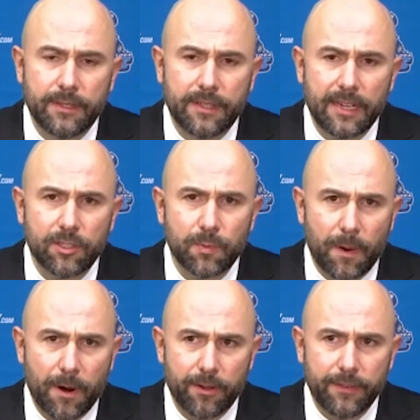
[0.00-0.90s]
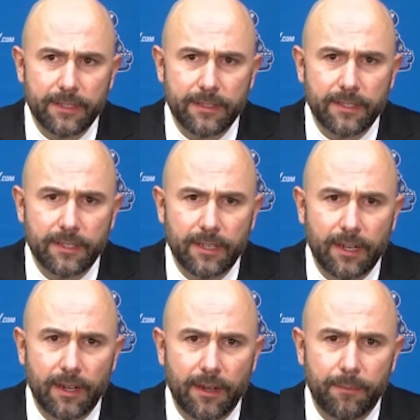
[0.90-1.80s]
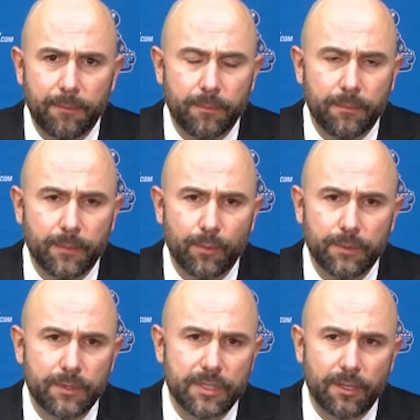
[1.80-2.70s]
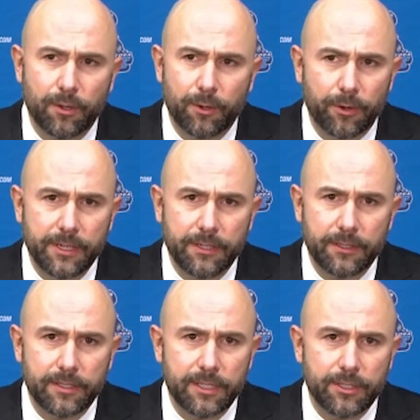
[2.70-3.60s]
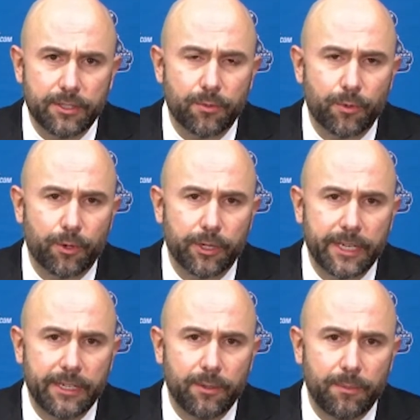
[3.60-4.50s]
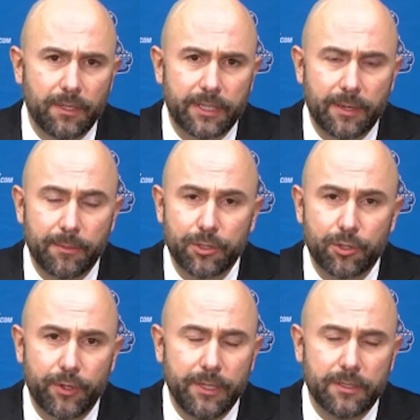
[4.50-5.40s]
that's part of it. Still early in the season, we're looking to build chemistry.